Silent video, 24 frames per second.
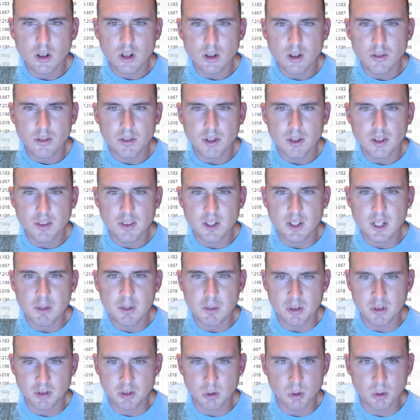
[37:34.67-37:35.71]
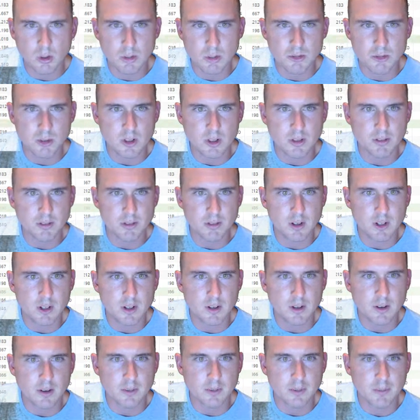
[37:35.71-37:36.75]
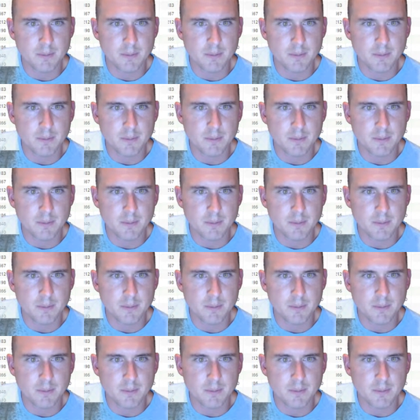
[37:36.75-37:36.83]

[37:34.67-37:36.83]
Forget the name of the tool I'm trying to find here.